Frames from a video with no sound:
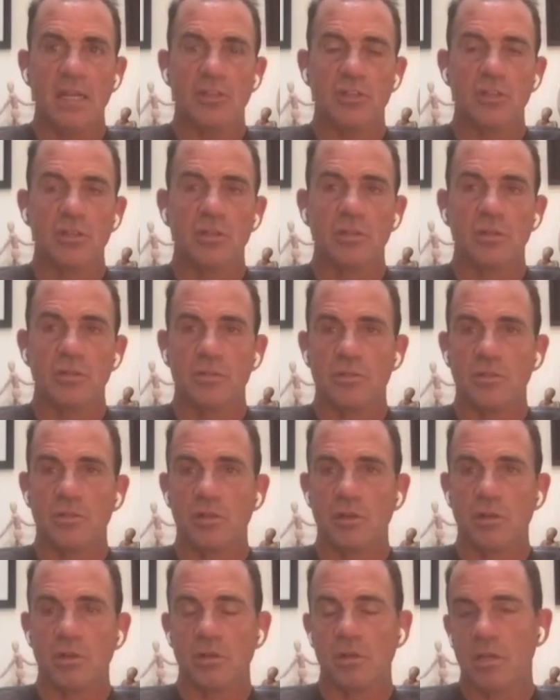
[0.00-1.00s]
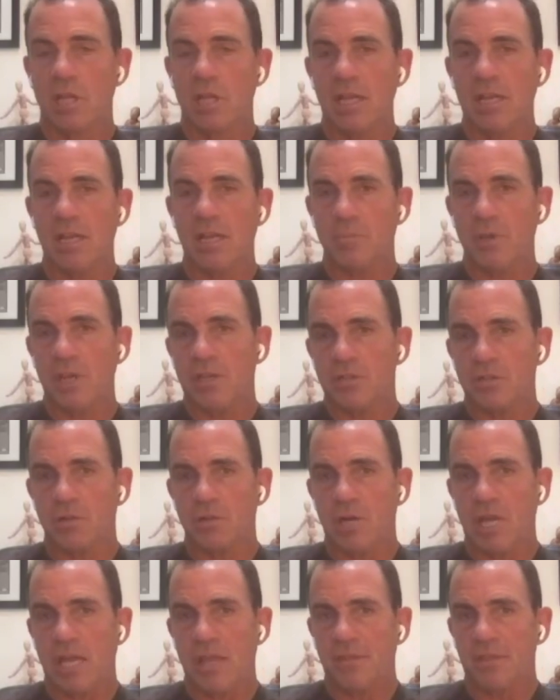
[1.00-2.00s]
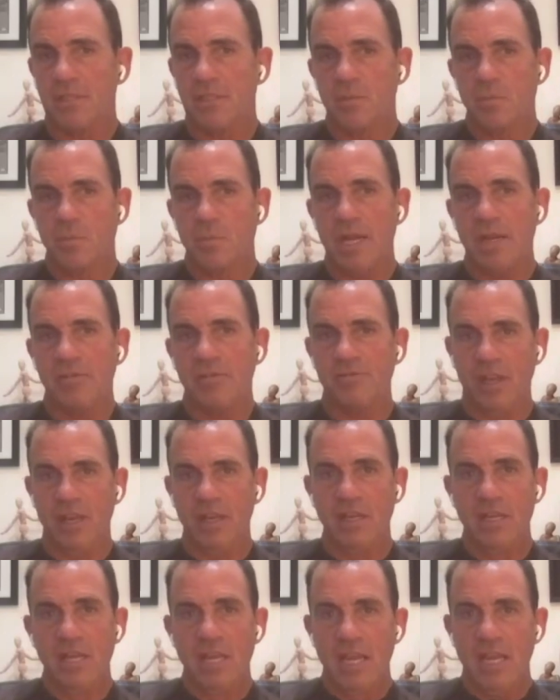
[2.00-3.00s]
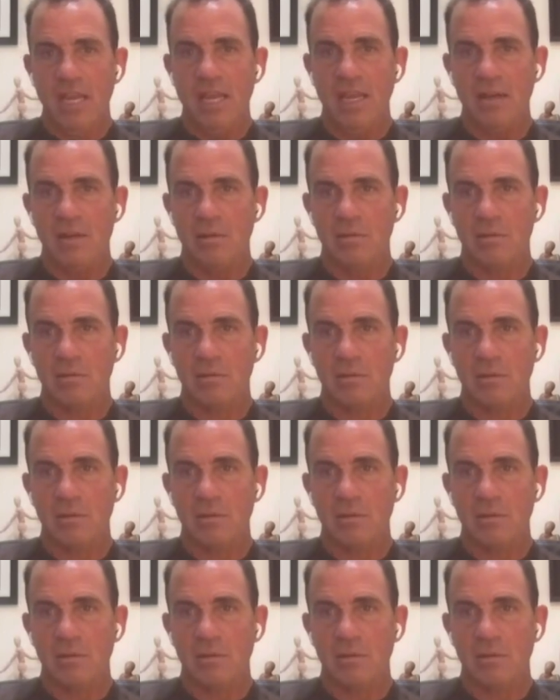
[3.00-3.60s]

to your client, patient, or athlete's benefit, and